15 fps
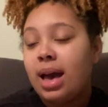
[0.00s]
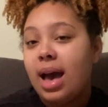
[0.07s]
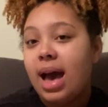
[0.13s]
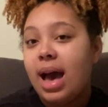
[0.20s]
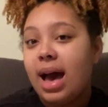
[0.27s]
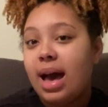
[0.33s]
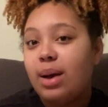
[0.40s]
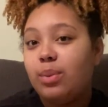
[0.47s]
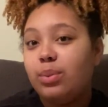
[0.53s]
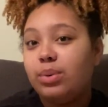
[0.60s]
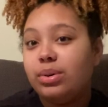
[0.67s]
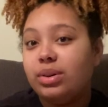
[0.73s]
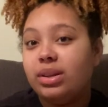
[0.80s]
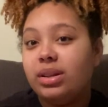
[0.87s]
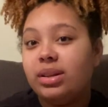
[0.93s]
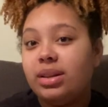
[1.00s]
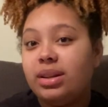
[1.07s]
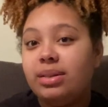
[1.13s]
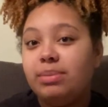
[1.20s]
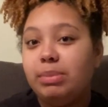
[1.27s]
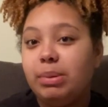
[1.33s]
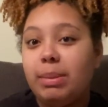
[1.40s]
I would
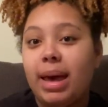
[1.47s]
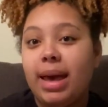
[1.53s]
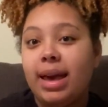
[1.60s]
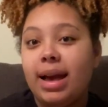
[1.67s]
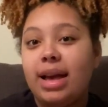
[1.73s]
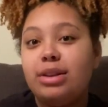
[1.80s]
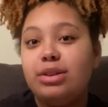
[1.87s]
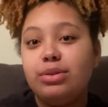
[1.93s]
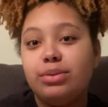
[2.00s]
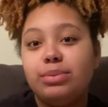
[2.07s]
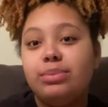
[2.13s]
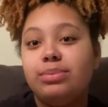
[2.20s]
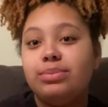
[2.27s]
be back. I knew.